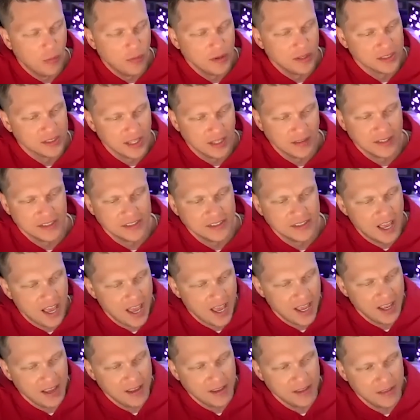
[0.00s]
Because like, let's
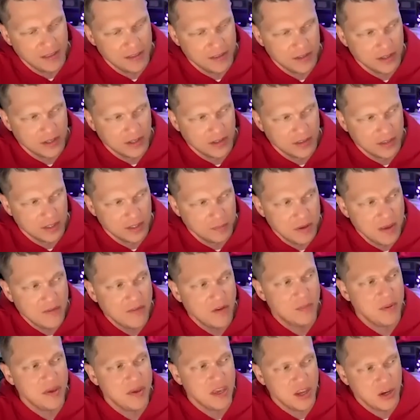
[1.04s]
say the
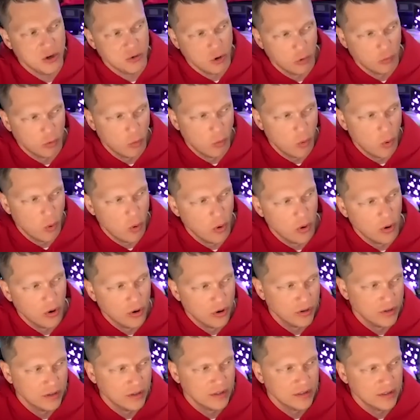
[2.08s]
PvP hero
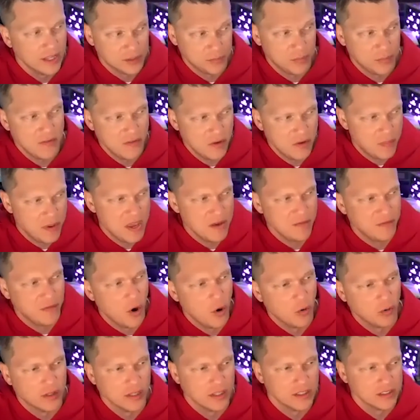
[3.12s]
reward that's PvP
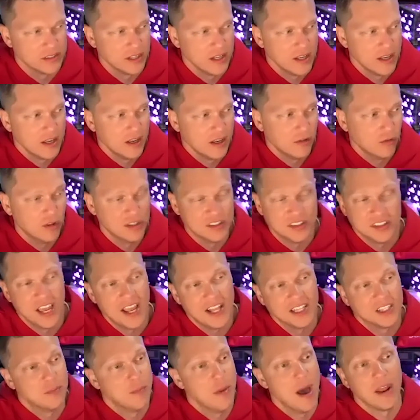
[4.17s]
focused, let's say
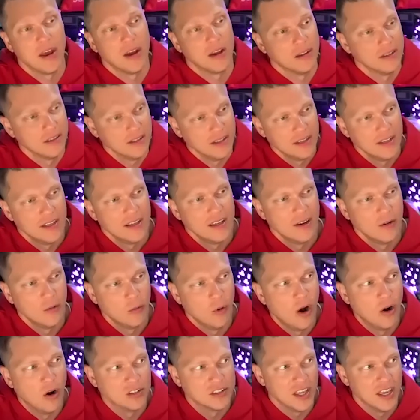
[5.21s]
it's meta.
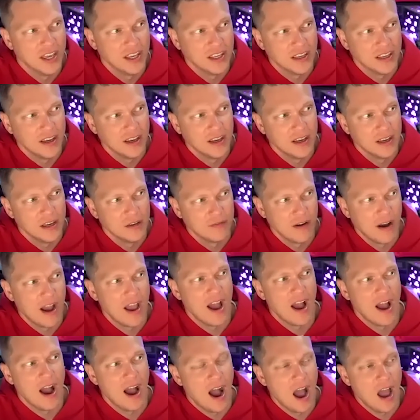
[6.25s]
Well, it's like, if
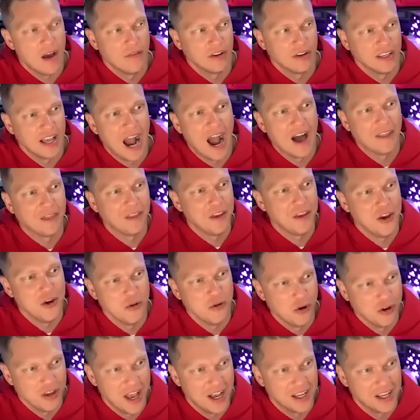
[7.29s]
I haven't got the
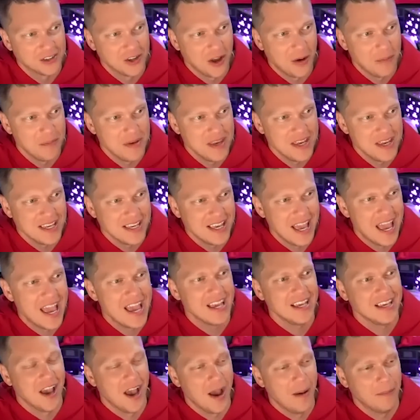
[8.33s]
hero yet, so I'm being
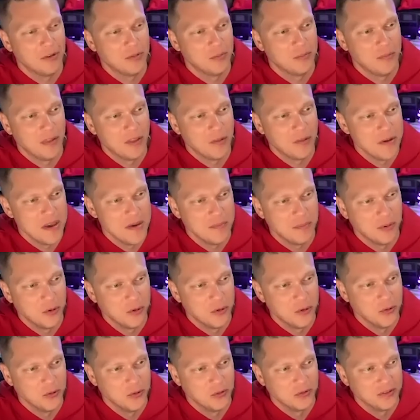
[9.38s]
gate kept by the people
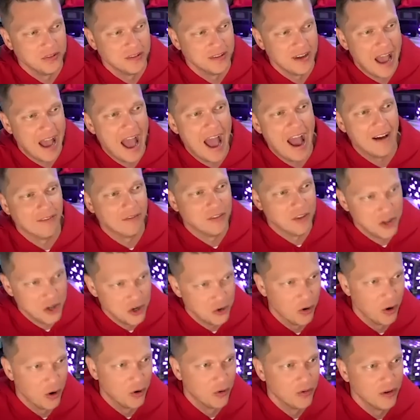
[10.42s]
who have the
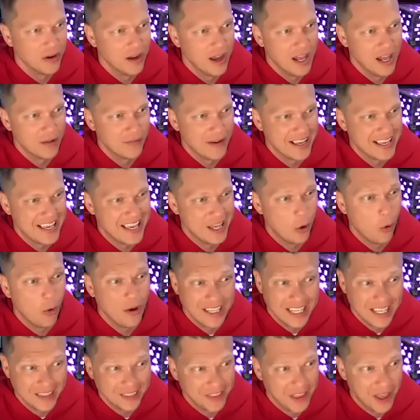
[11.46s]
hero, and if I can only
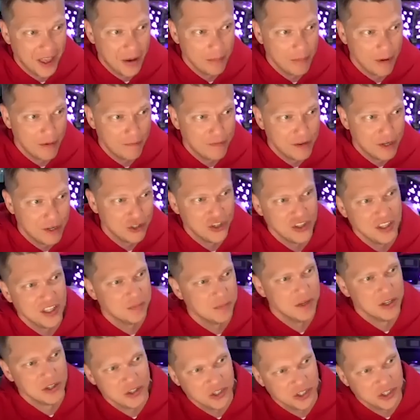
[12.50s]
get them by finishing these
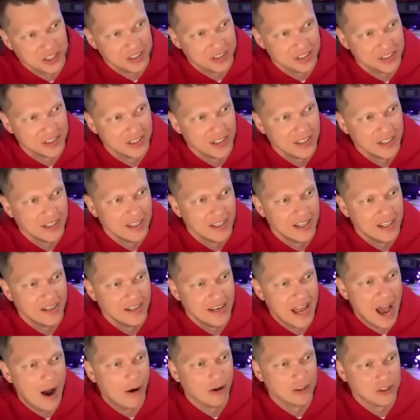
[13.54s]
missions,
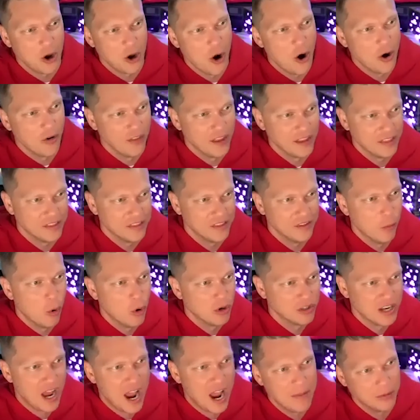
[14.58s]
now it's hard. Like, the
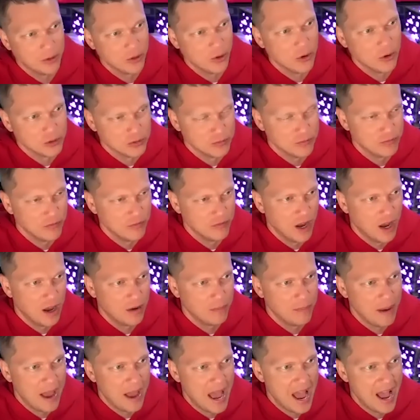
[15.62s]
more time that goes
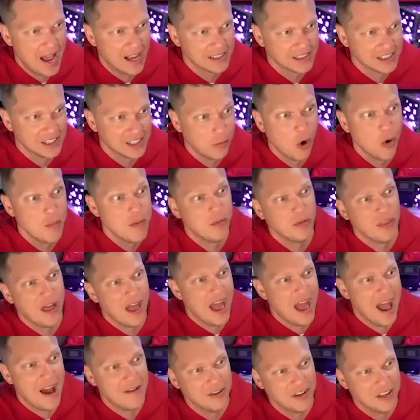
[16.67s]
past, the more people that
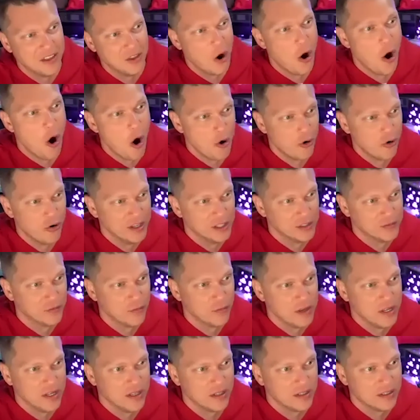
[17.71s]
have it, and the harder it is for
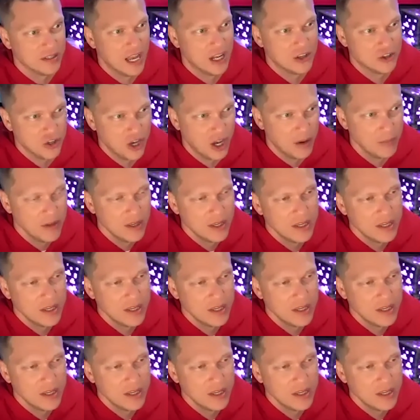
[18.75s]
me to catch up.